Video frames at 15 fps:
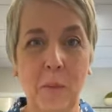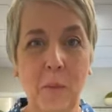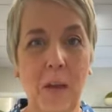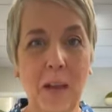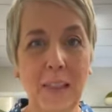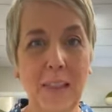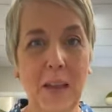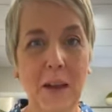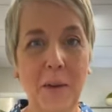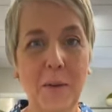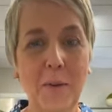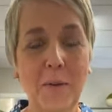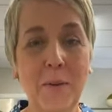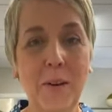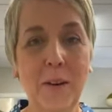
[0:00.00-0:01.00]
Well,
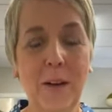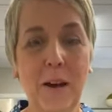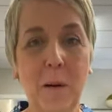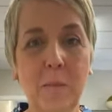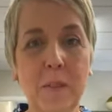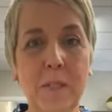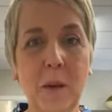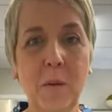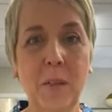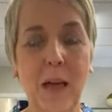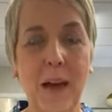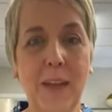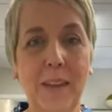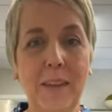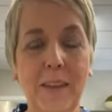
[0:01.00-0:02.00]
hello. I'm so
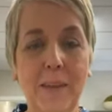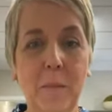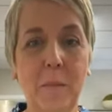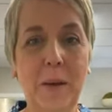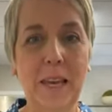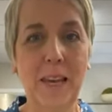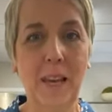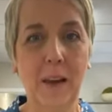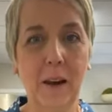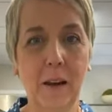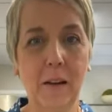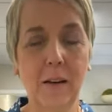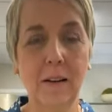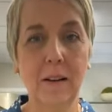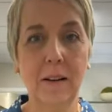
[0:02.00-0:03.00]
glad to be
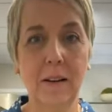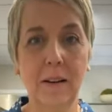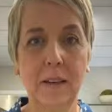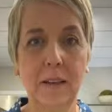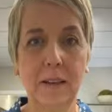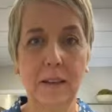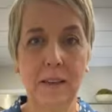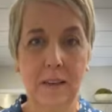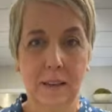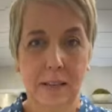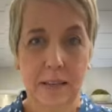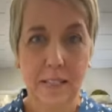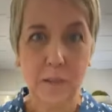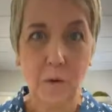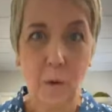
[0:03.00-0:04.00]
here.
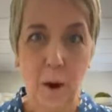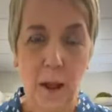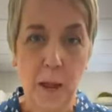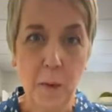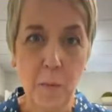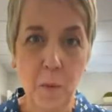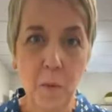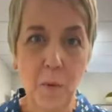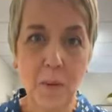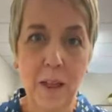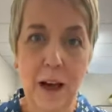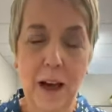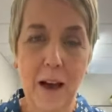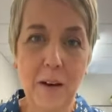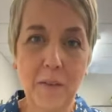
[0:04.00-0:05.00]
It's for our April
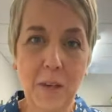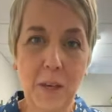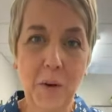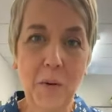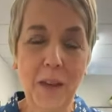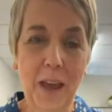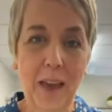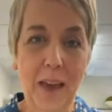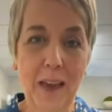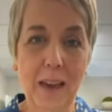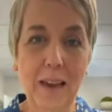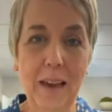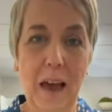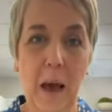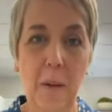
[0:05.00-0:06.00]
live
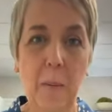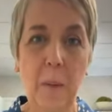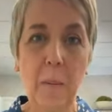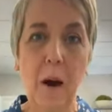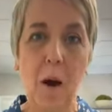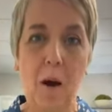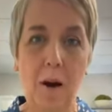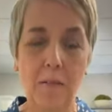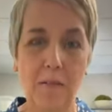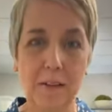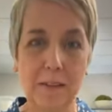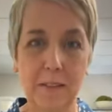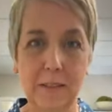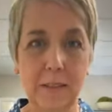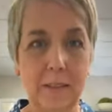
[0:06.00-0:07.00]
Q&A. I'm at my
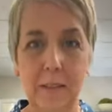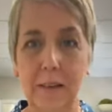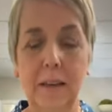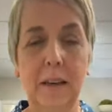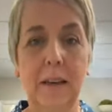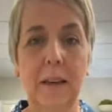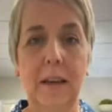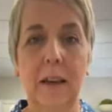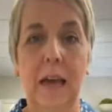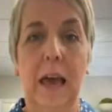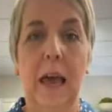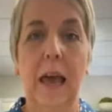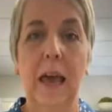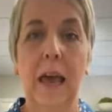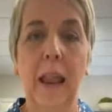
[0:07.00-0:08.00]
office
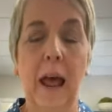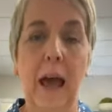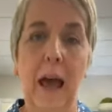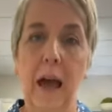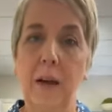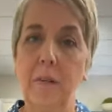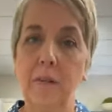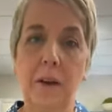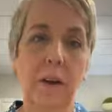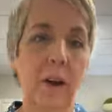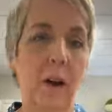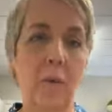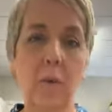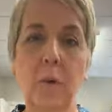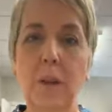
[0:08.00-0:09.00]
and I have
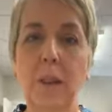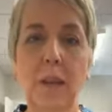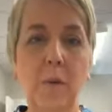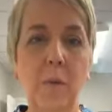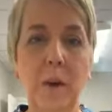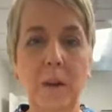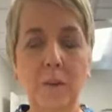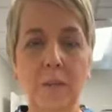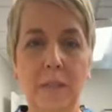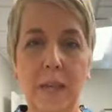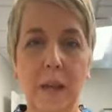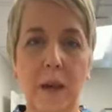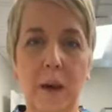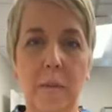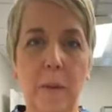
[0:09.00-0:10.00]
a really weird
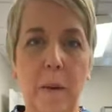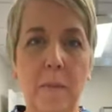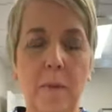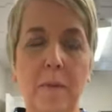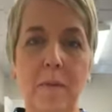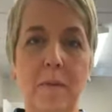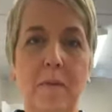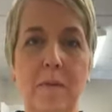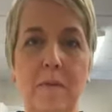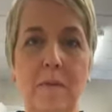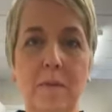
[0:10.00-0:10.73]
setup. The